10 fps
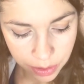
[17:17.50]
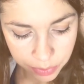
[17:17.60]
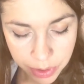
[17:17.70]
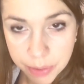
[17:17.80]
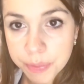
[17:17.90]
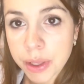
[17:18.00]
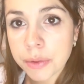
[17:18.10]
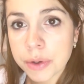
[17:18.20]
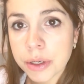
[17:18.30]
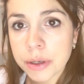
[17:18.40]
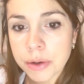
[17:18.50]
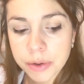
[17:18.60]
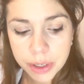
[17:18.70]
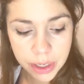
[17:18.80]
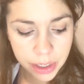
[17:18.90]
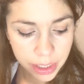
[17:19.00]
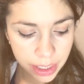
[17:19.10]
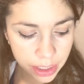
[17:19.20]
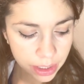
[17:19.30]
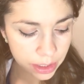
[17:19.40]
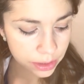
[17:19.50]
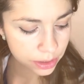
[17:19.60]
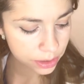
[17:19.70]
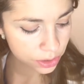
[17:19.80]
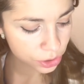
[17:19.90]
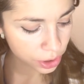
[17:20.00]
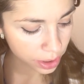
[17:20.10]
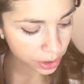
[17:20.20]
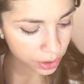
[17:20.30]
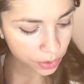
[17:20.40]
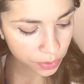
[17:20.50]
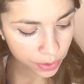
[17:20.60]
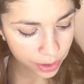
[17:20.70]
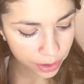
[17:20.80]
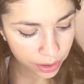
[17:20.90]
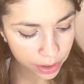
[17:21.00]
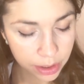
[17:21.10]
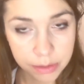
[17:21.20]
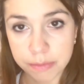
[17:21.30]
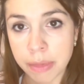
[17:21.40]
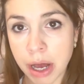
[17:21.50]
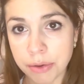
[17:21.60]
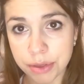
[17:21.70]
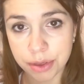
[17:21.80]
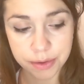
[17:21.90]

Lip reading: Okay. Now I'm going to go ahead and check your mouth.